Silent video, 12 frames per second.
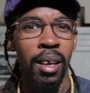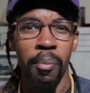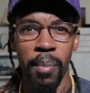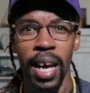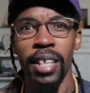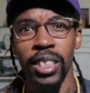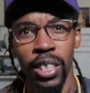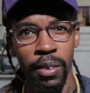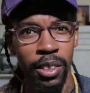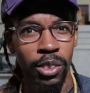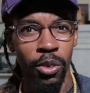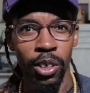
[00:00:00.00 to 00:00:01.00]
Mad
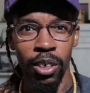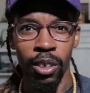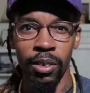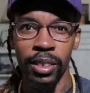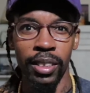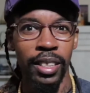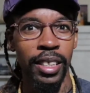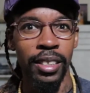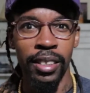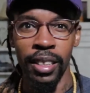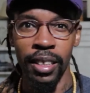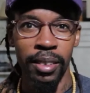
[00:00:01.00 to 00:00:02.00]
territorial, it
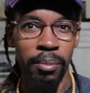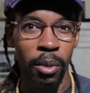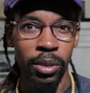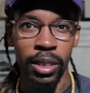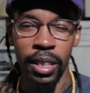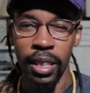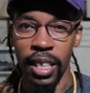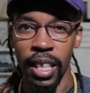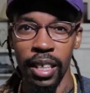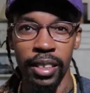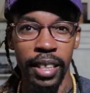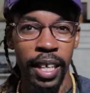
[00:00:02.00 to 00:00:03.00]
says it in most of the
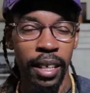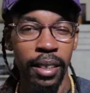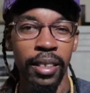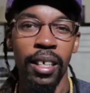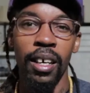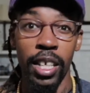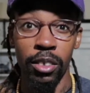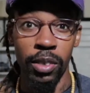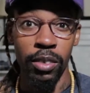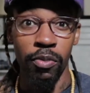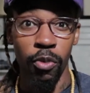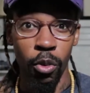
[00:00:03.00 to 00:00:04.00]
data
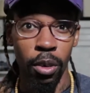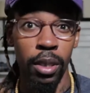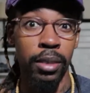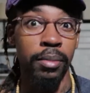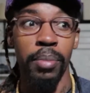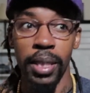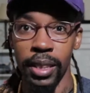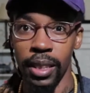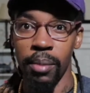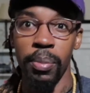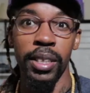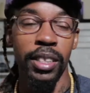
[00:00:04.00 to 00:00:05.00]
entries for Pidgey
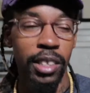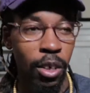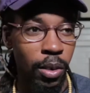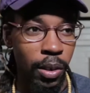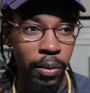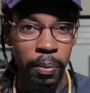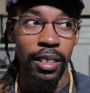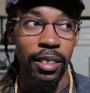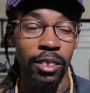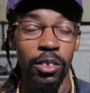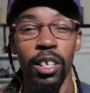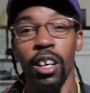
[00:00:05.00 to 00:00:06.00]
and Pidgeotto.
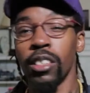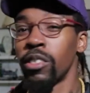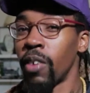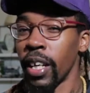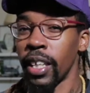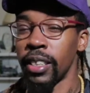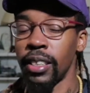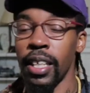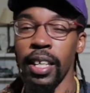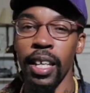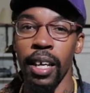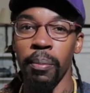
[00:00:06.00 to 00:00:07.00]
You could also, I guess,
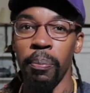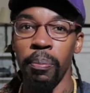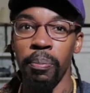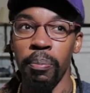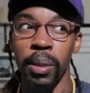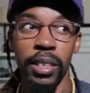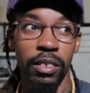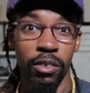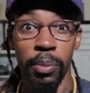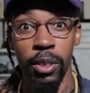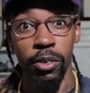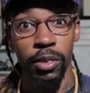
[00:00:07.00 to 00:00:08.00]
say that Pidgeys will
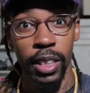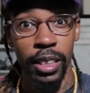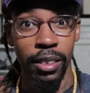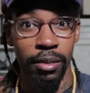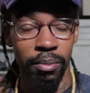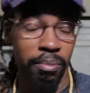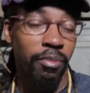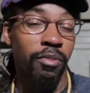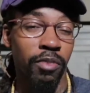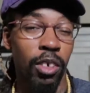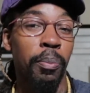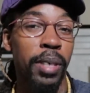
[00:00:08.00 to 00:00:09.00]
be used as
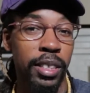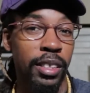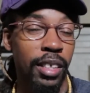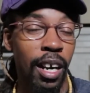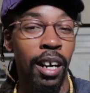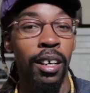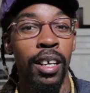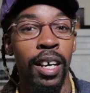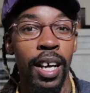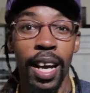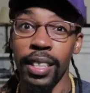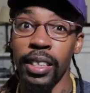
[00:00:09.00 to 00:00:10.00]
real pigeons are,
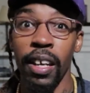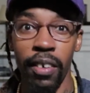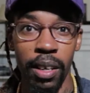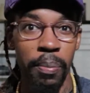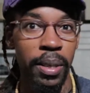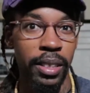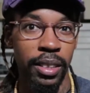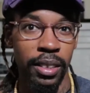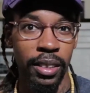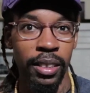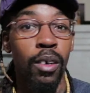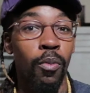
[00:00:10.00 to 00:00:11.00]
as carrier
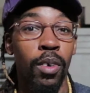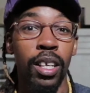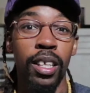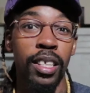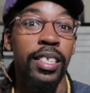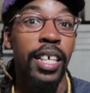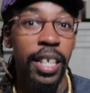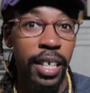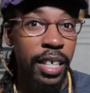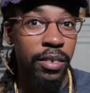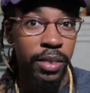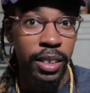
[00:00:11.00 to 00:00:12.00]
pigeons. One of the data
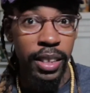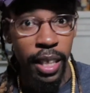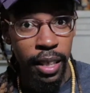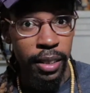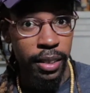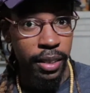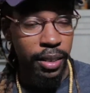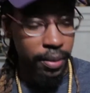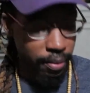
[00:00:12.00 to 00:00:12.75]
entries says,